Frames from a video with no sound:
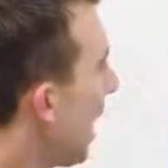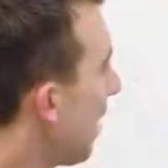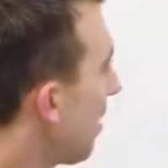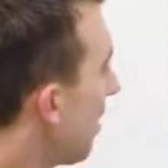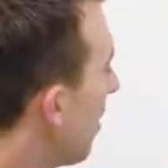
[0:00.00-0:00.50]

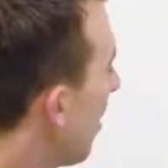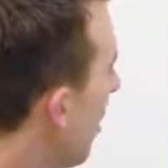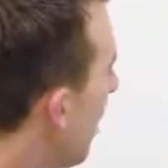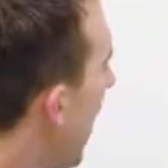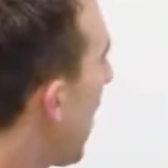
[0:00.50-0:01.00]
and
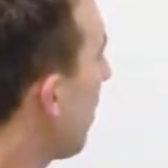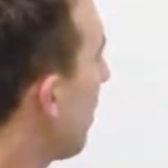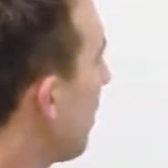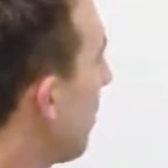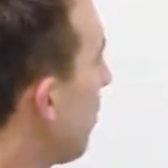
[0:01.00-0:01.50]

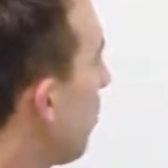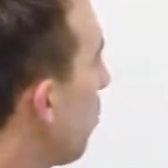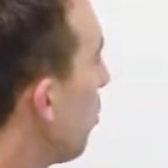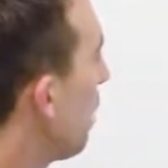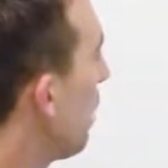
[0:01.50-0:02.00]
that
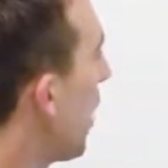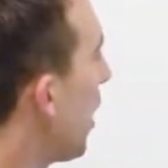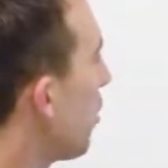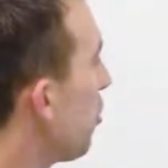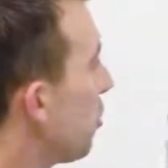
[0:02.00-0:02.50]
will
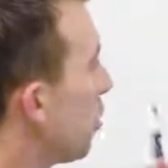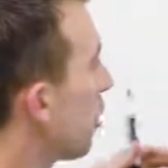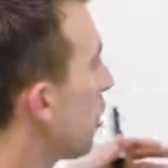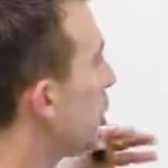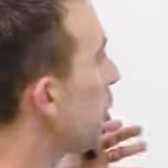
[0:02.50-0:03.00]
allow you
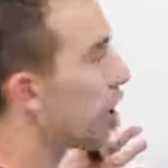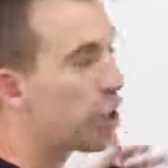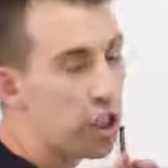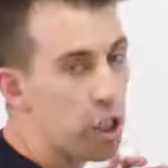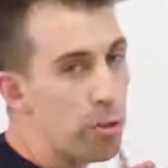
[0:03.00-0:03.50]
to
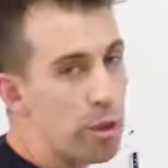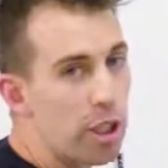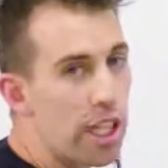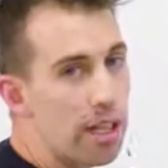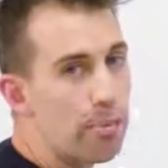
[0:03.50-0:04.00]

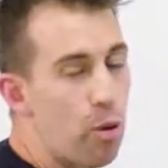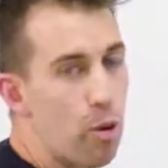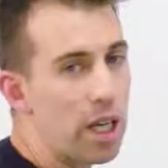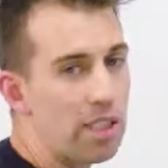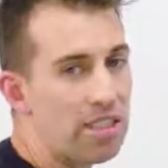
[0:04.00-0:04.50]
accumulate
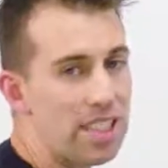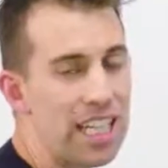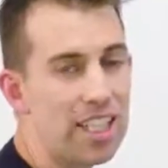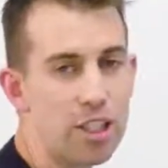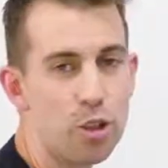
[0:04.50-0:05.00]

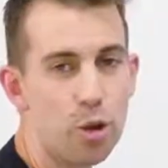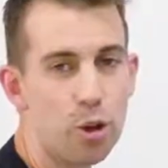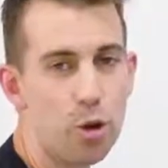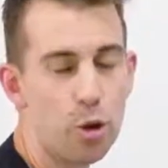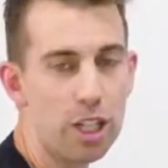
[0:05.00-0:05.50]
points in
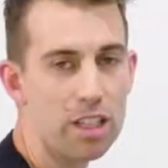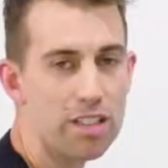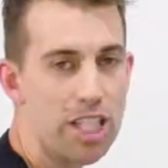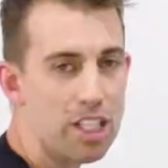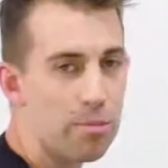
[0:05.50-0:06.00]
your
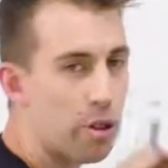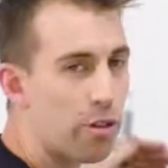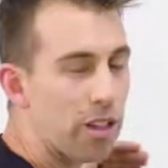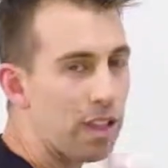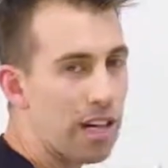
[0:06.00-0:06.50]
organization,
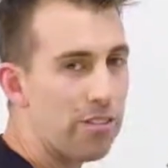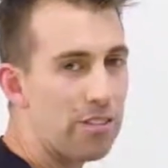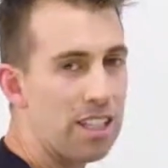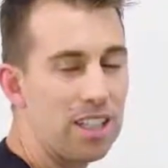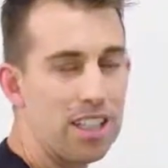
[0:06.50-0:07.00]
both on
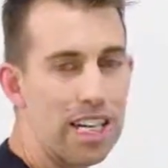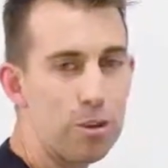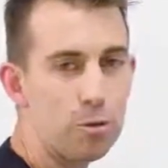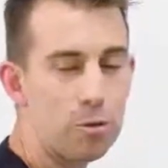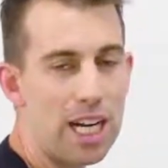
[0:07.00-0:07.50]
left
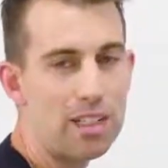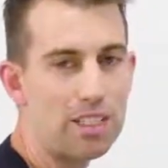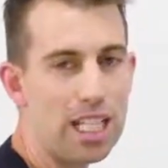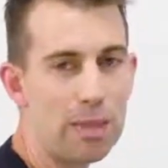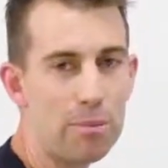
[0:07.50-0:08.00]
and
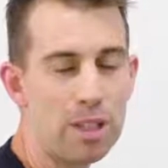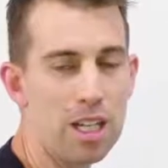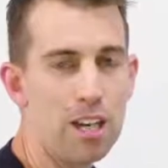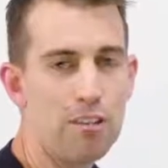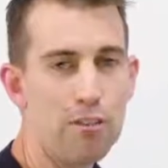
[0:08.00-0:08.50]
right team,
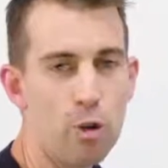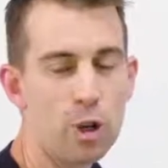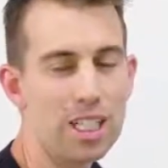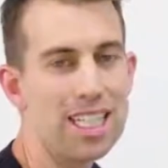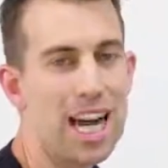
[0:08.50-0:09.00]

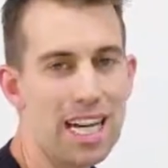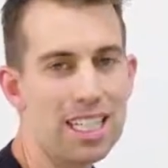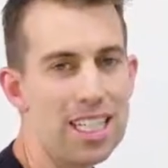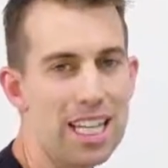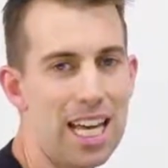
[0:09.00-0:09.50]
for
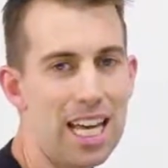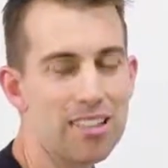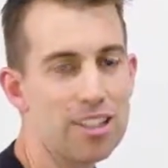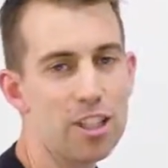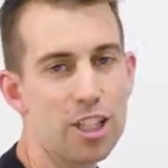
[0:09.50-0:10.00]
90
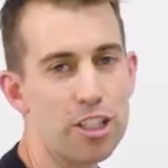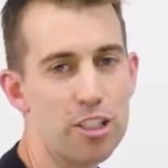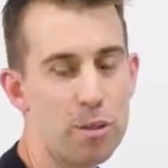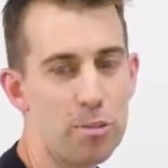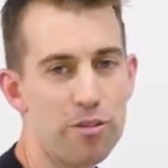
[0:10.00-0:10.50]
days as long
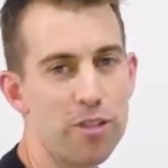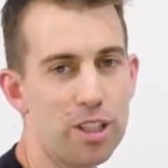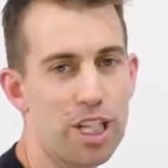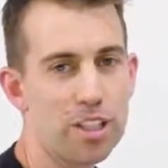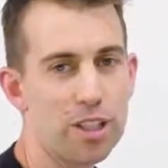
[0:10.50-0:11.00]
as you're a
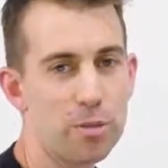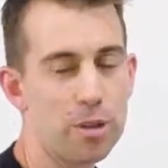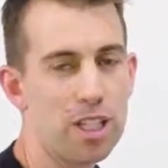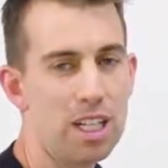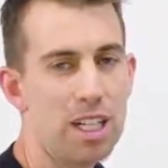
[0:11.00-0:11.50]
preferred
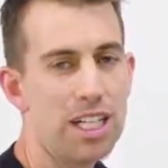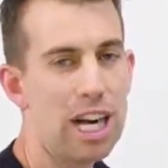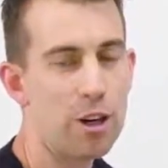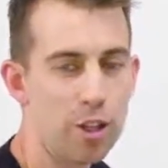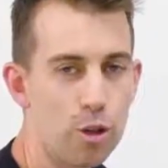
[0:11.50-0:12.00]
customer.
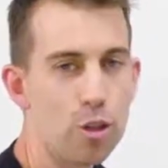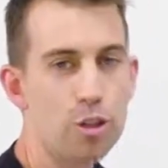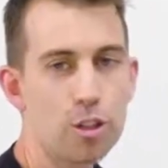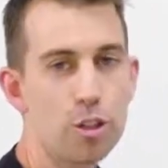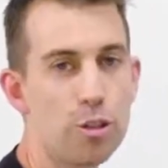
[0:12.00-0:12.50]
Now, in
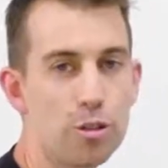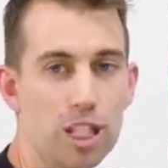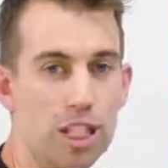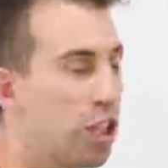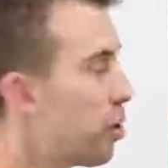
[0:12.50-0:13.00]
order
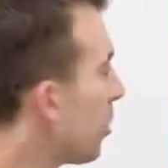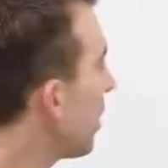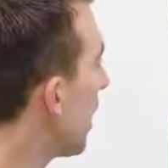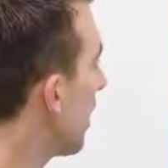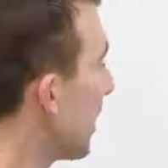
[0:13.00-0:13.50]
to
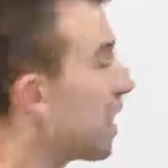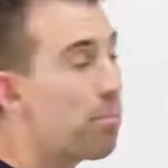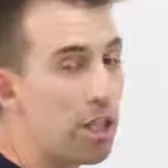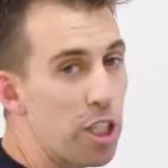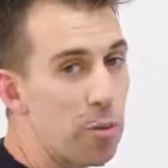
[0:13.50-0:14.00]
accumulate,
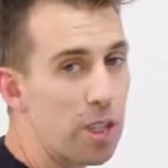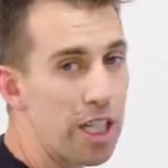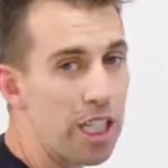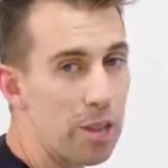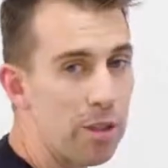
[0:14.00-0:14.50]
keep
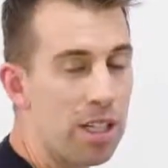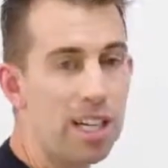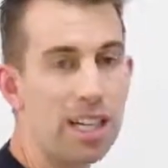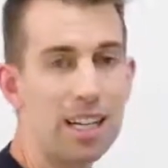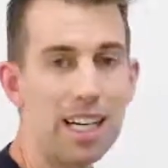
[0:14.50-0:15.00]
accumulating them,
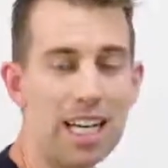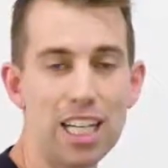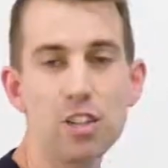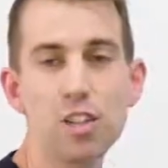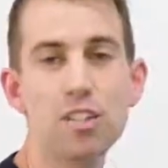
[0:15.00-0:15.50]

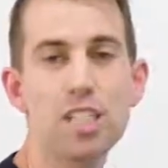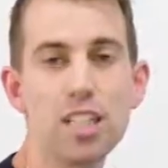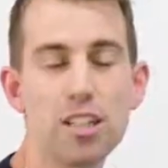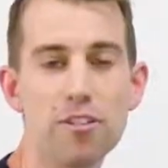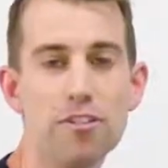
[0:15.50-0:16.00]
again, you just
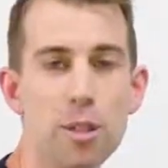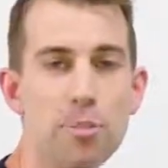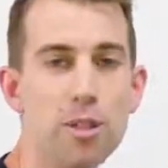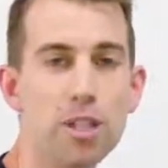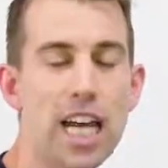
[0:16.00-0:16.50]
need to
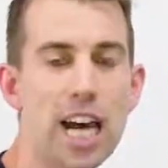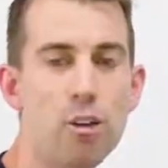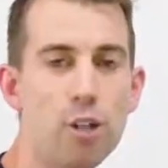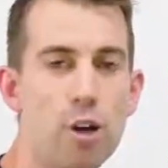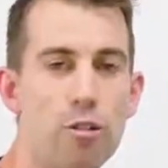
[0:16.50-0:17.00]
flip your
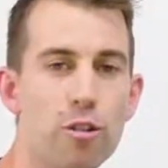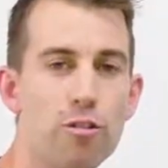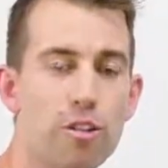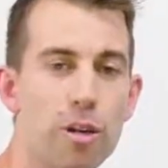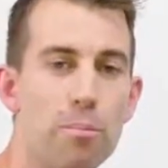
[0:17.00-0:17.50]
account
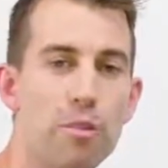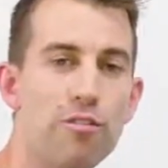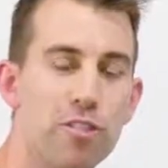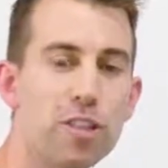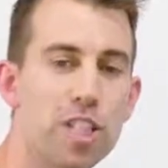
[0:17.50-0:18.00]
over from
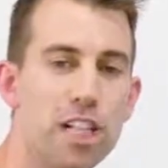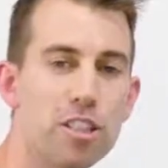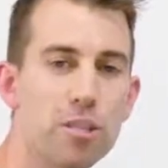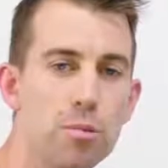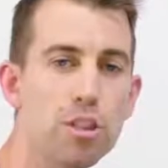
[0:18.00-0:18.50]
preferred
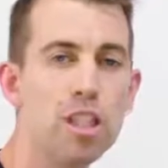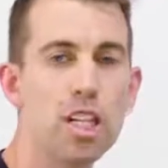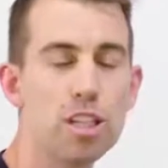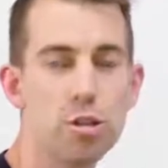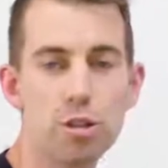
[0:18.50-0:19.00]
customer
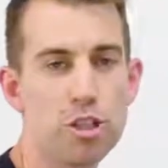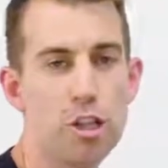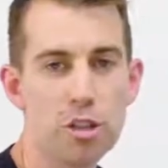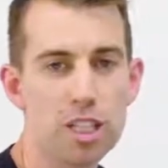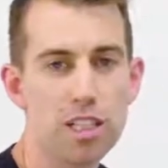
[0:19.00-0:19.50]
to
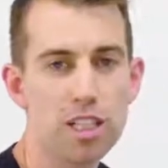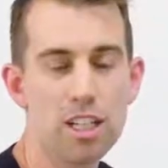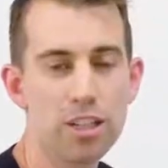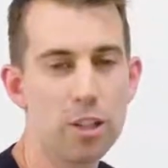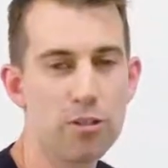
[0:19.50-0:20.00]
associate.
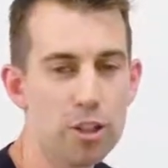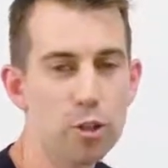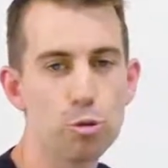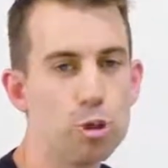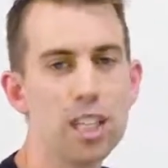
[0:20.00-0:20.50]
So if
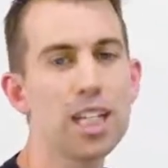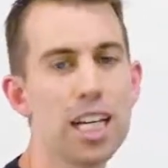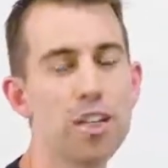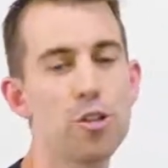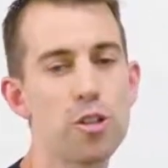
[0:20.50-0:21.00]
you're
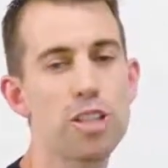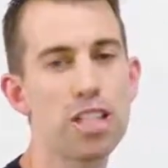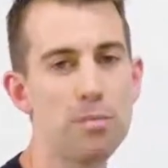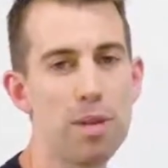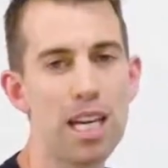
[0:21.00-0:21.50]
really
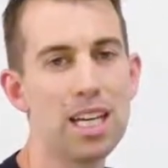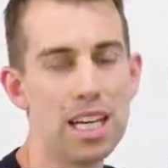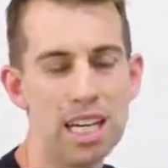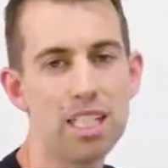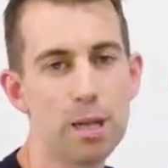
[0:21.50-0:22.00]
interested in
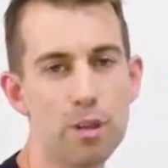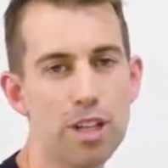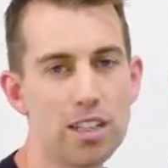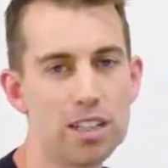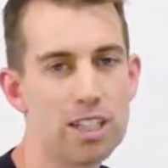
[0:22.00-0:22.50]
making income
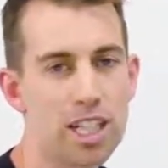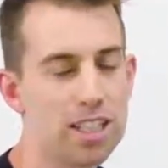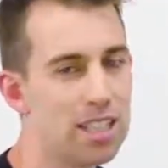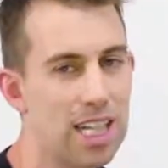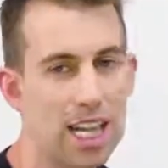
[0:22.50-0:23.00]
with
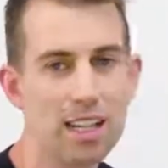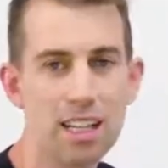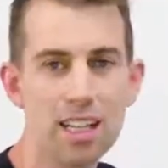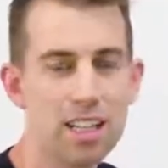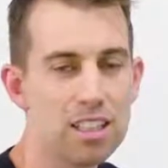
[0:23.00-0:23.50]
Isagenix,
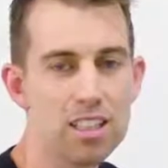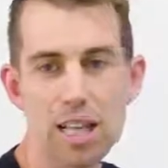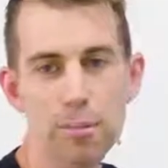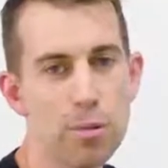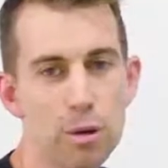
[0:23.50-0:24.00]
again,
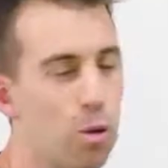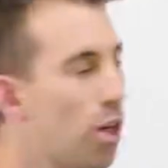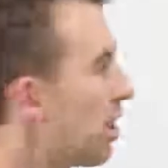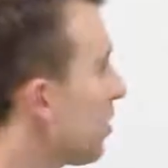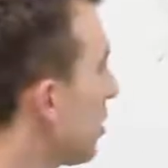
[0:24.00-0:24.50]
step number
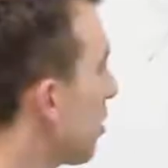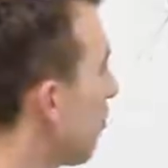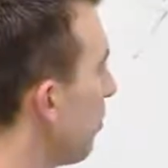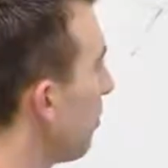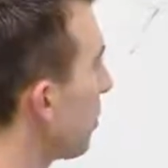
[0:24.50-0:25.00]
one is
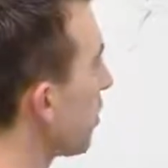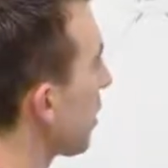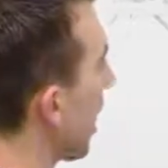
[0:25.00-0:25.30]
just flipping